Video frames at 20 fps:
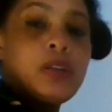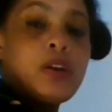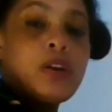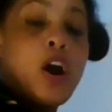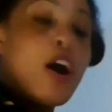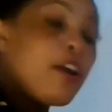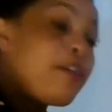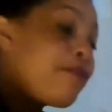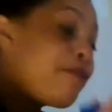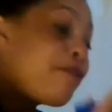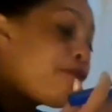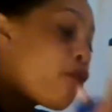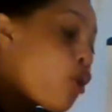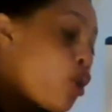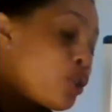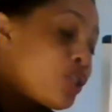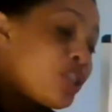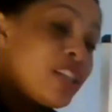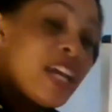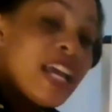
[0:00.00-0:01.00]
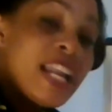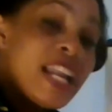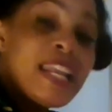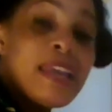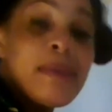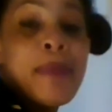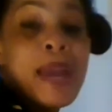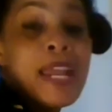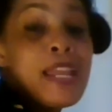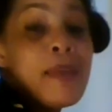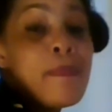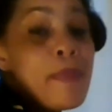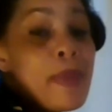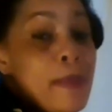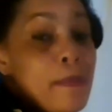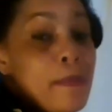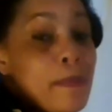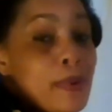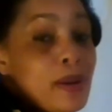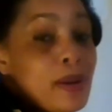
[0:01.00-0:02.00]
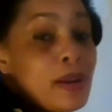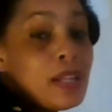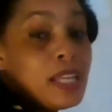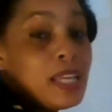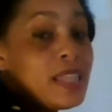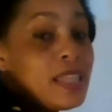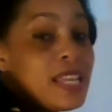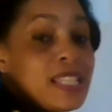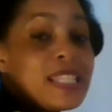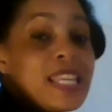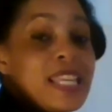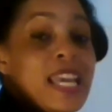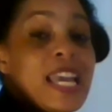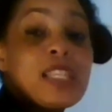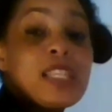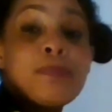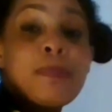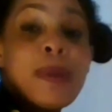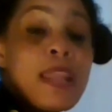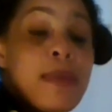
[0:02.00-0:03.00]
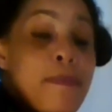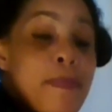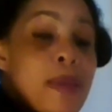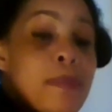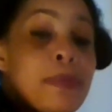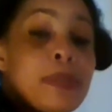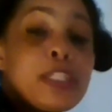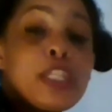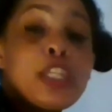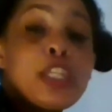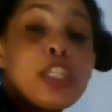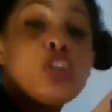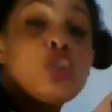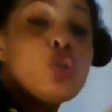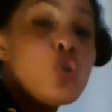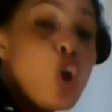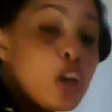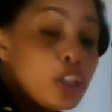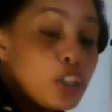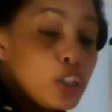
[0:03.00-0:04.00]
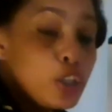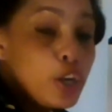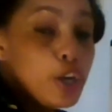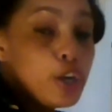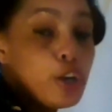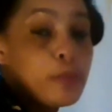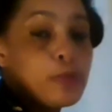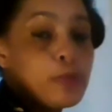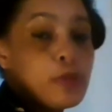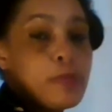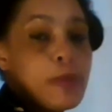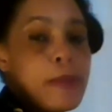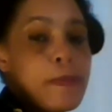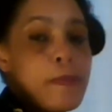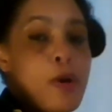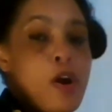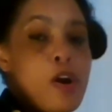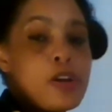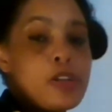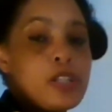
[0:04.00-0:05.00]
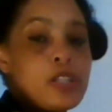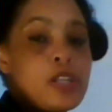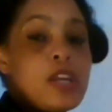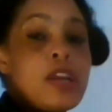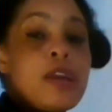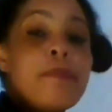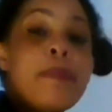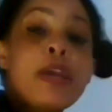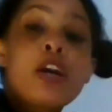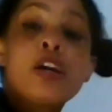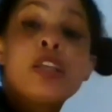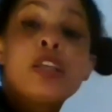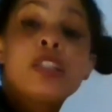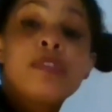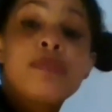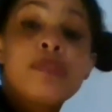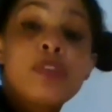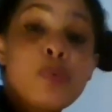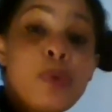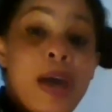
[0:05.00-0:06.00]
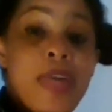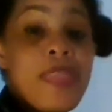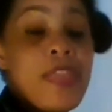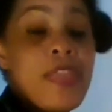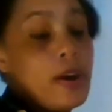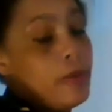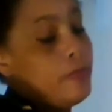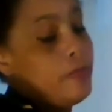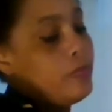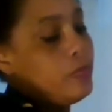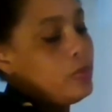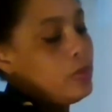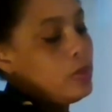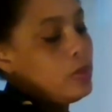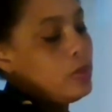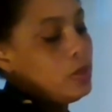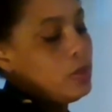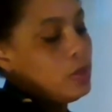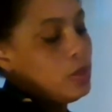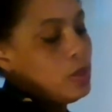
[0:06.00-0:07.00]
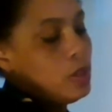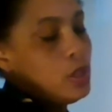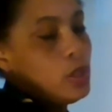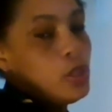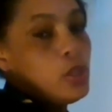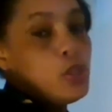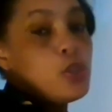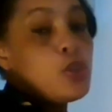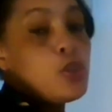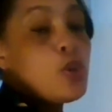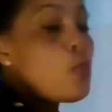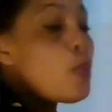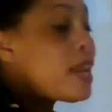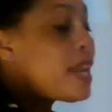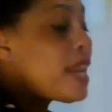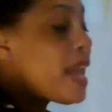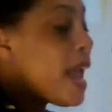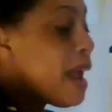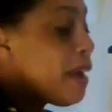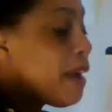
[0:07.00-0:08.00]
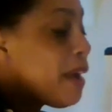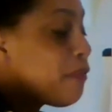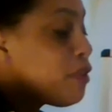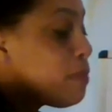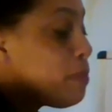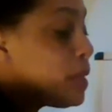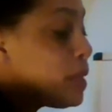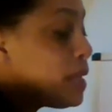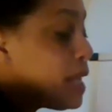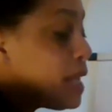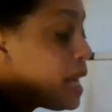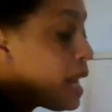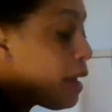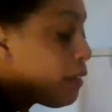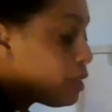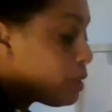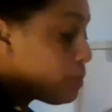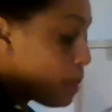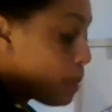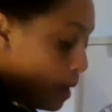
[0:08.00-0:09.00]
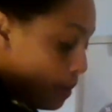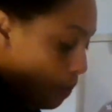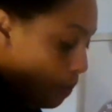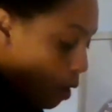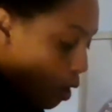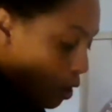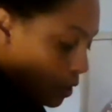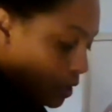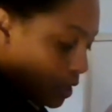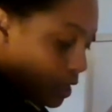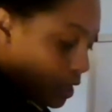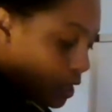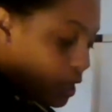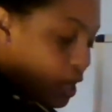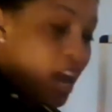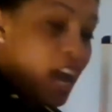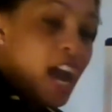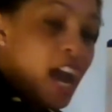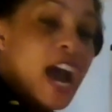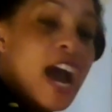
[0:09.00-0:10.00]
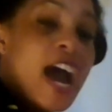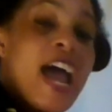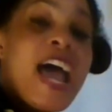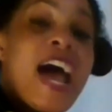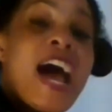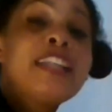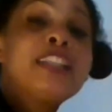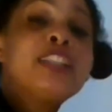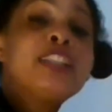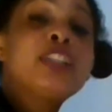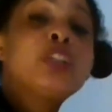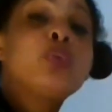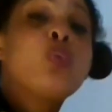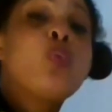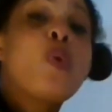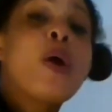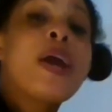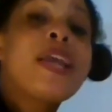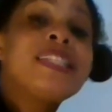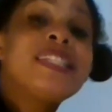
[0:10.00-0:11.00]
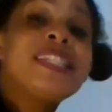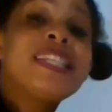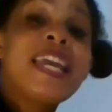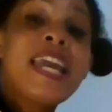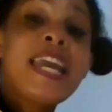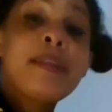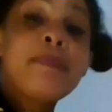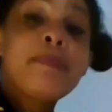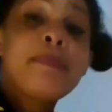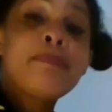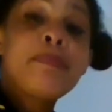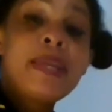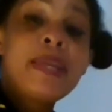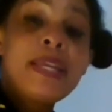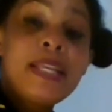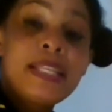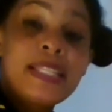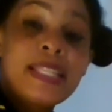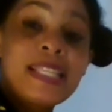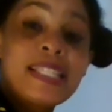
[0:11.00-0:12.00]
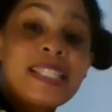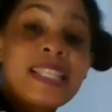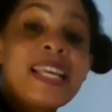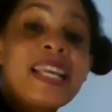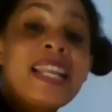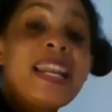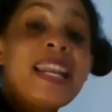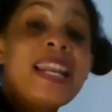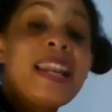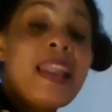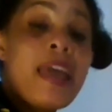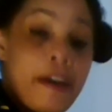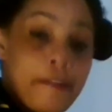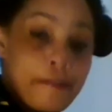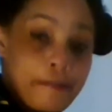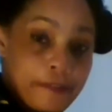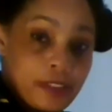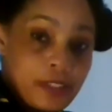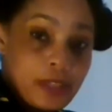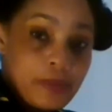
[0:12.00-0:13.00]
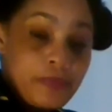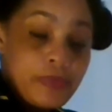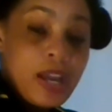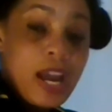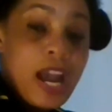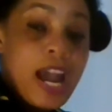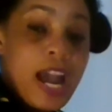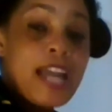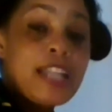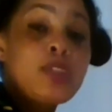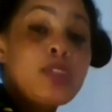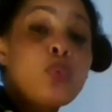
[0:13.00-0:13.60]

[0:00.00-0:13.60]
Unfortunately, many people, in this case, many people did not turn up to my party because of the weather. So when everybody left my party, I had 28 pieces left. I had